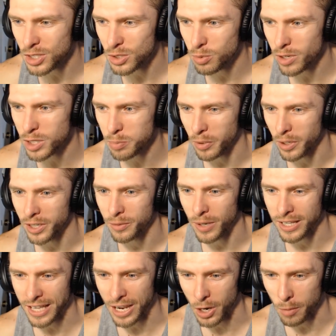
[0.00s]
whispering
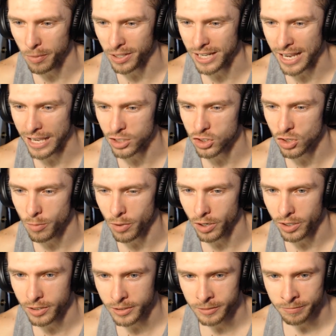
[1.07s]
right there, but yes. Where
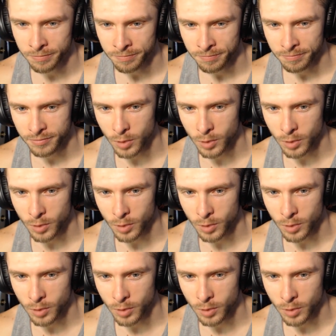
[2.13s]
were we?